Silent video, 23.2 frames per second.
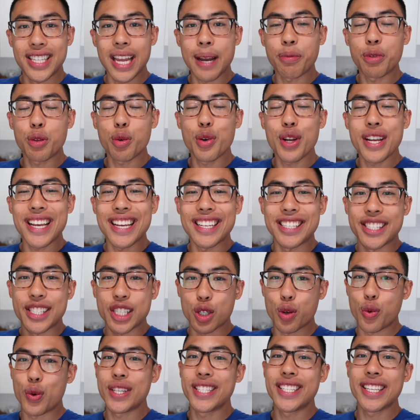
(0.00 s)
Step three is
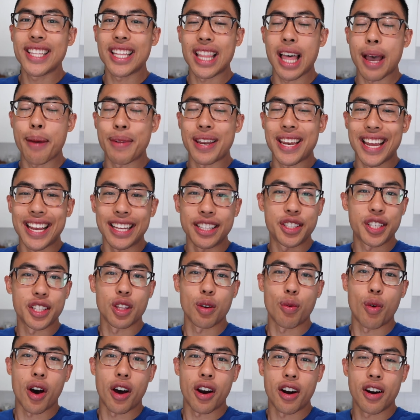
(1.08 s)
squeezing the lemon into
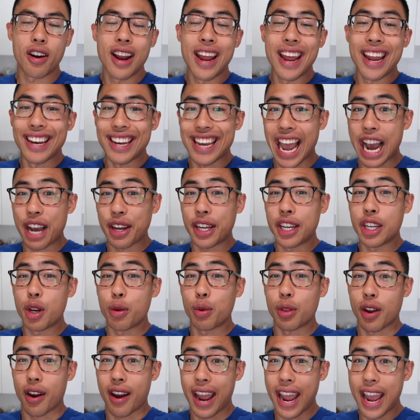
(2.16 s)
the water. Now you can
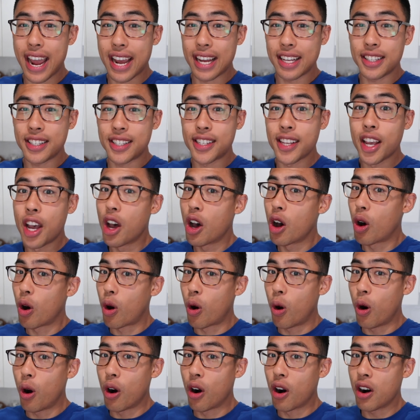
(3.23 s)
do it with your hands
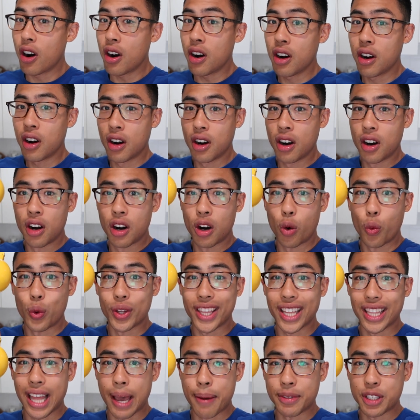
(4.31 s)
or
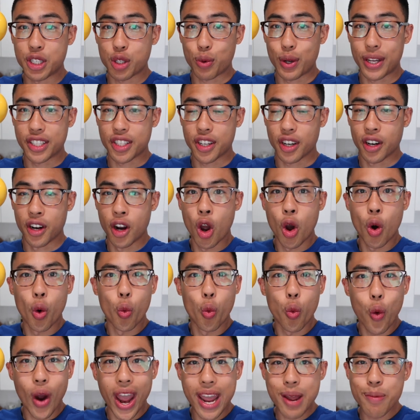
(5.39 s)
with the lemon squeezer.
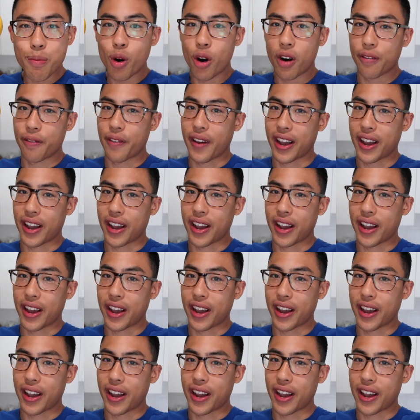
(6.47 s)
Way more